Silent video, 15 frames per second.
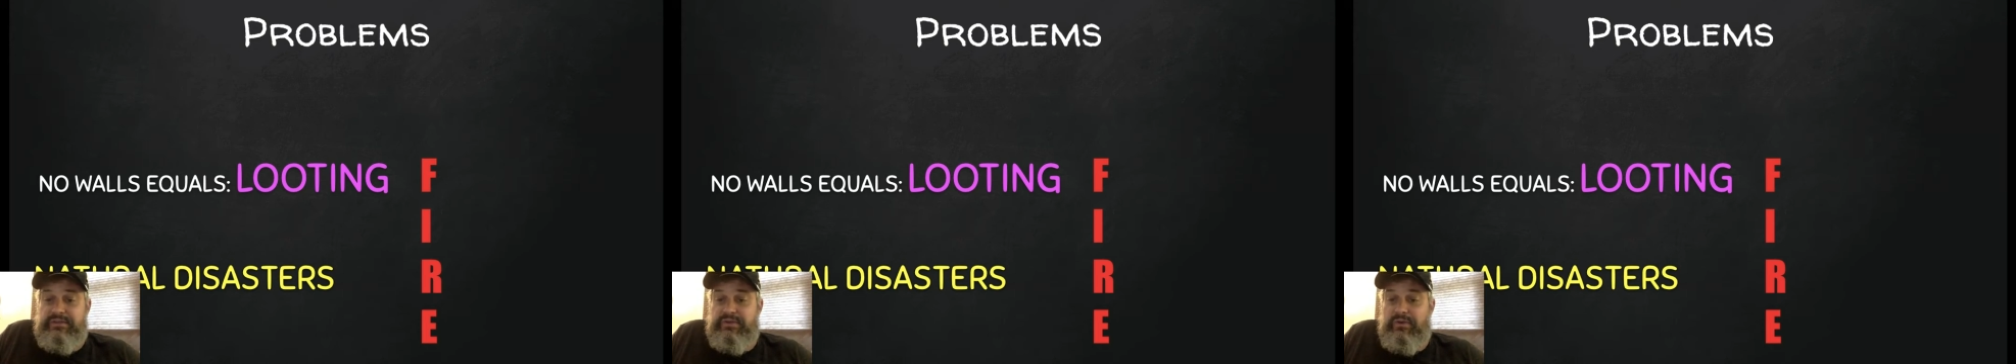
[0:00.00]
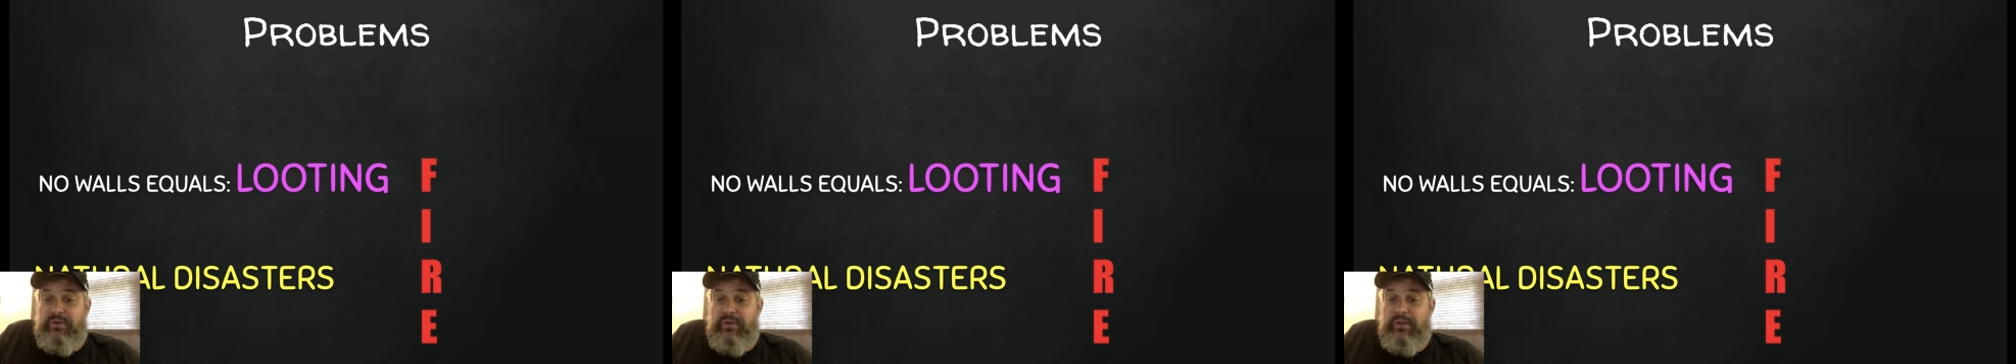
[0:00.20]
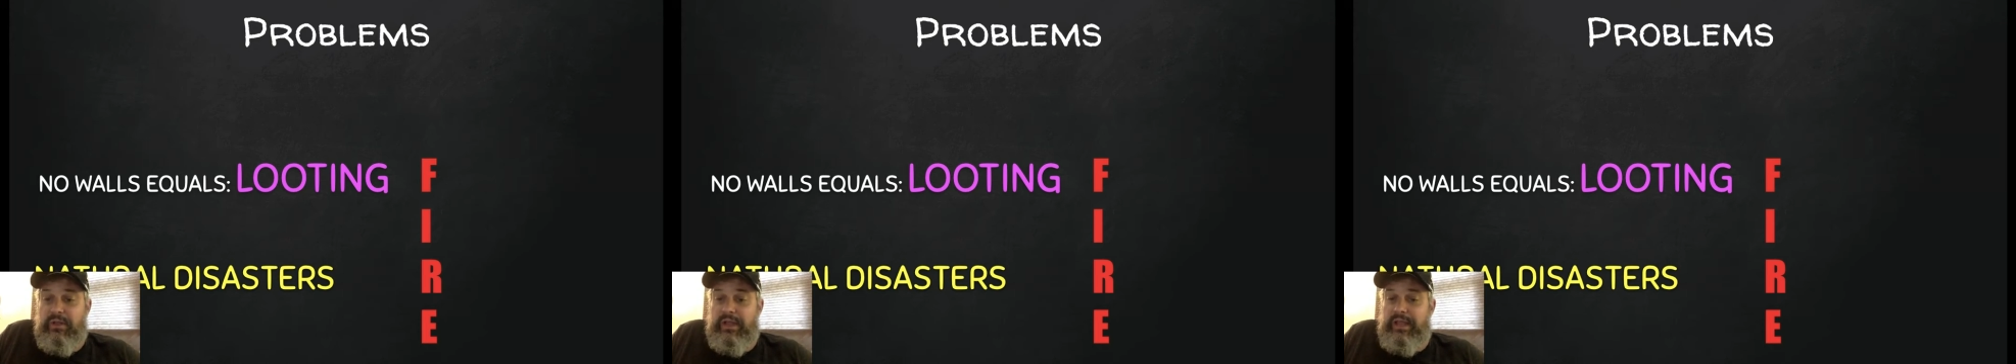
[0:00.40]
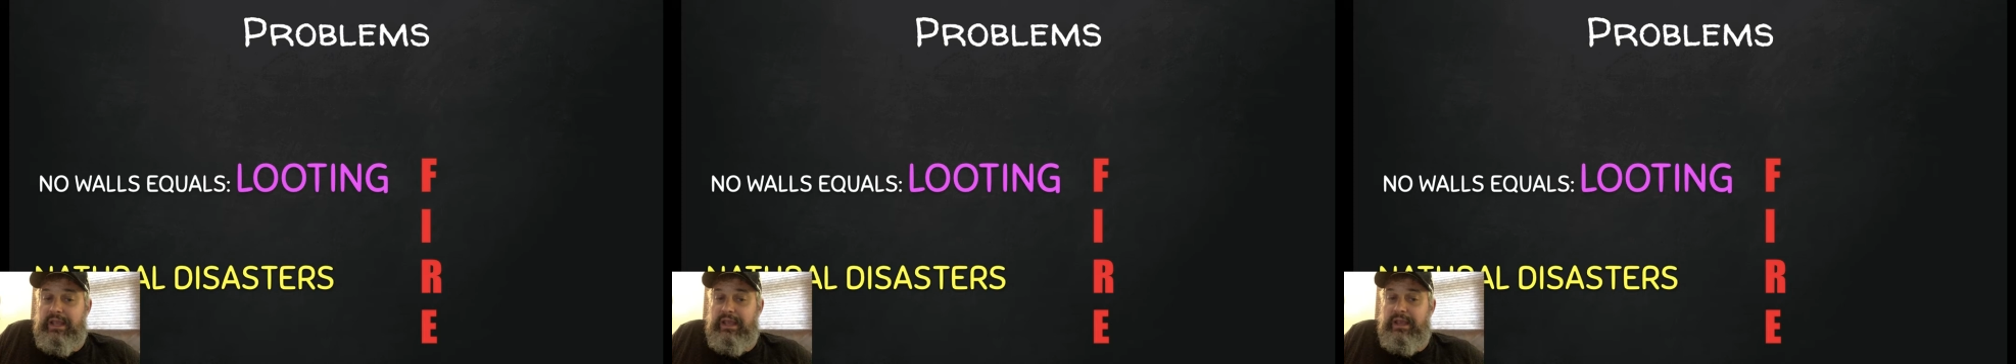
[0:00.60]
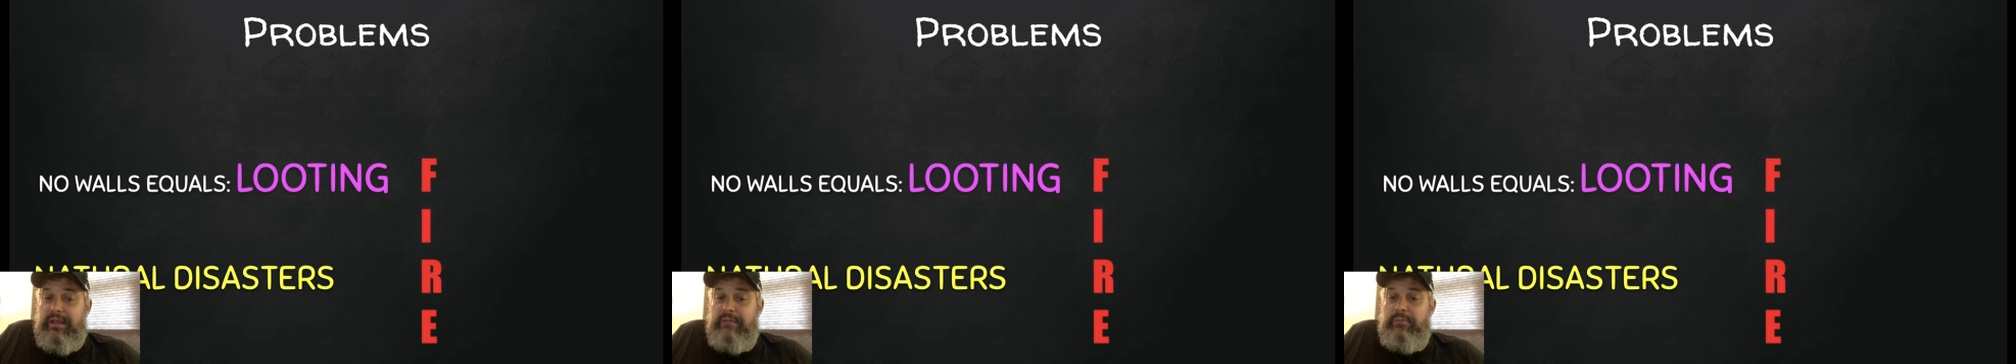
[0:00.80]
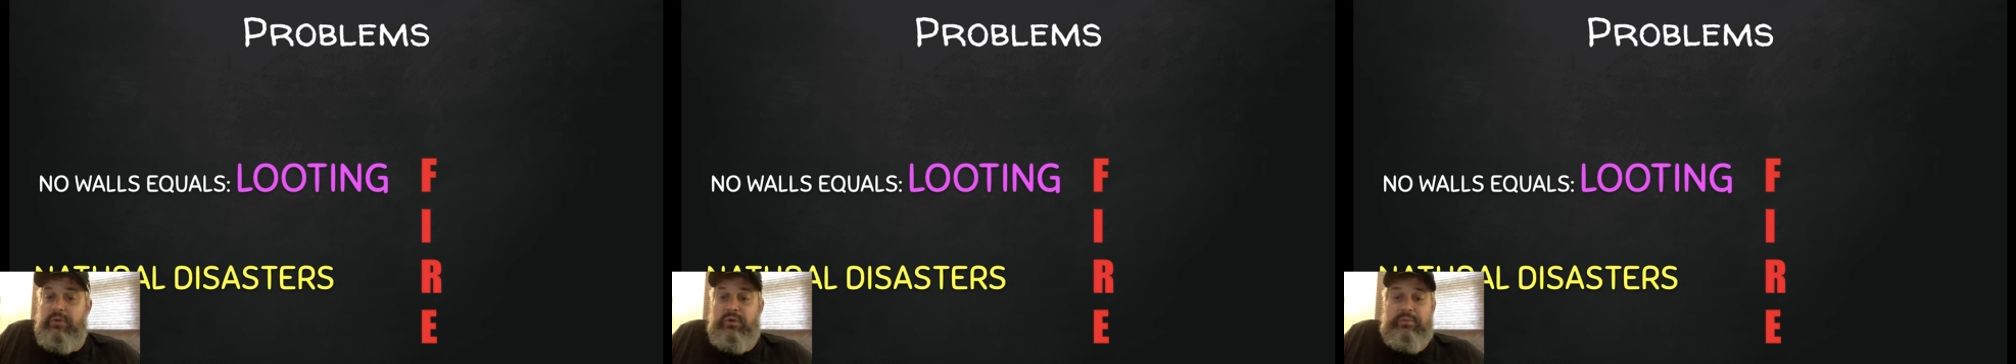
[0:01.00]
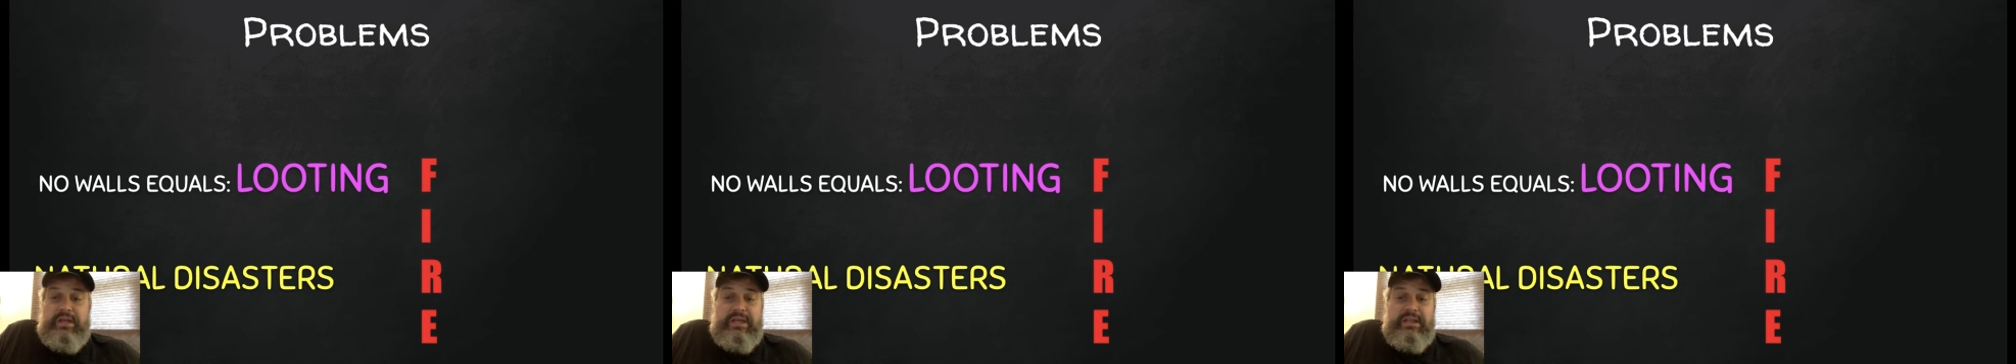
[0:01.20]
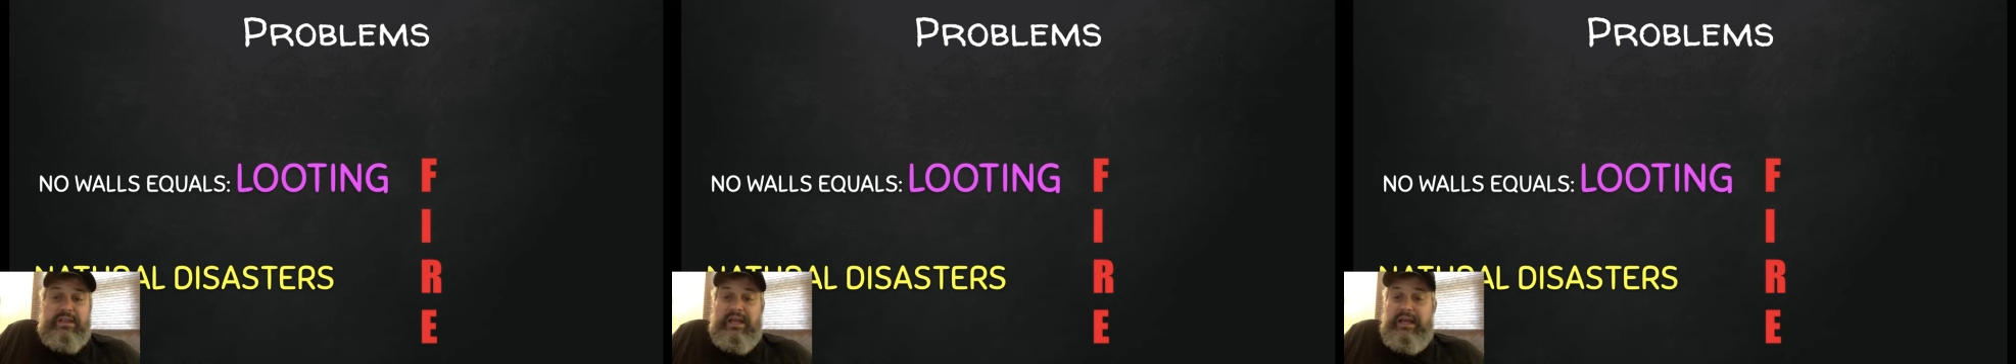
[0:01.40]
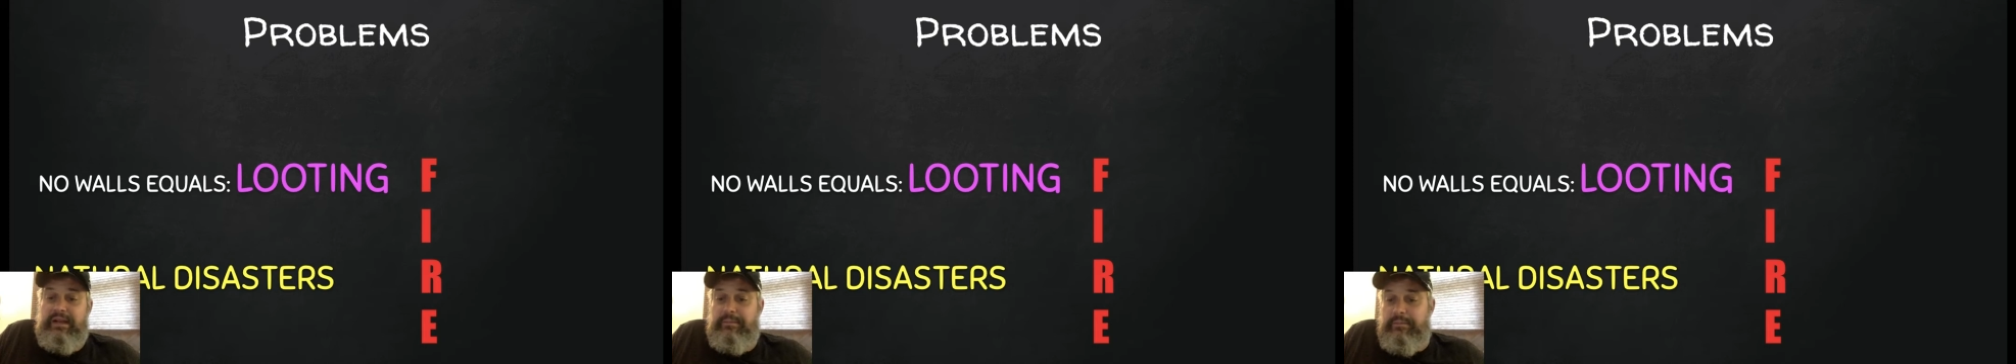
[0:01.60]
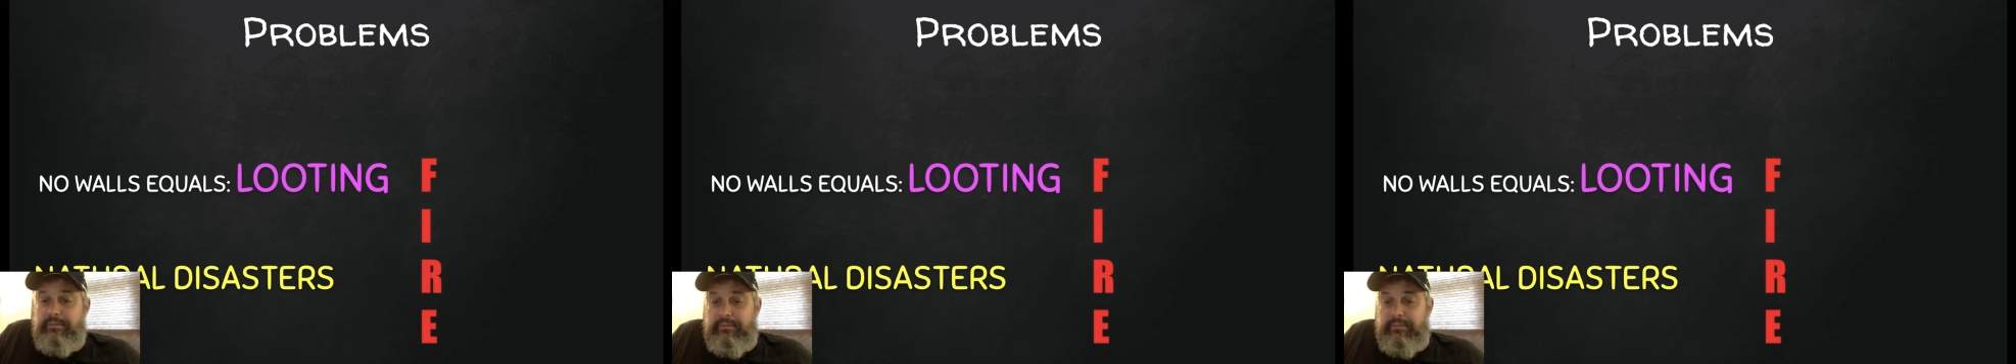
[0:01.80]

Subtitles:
gets out of control, and boom,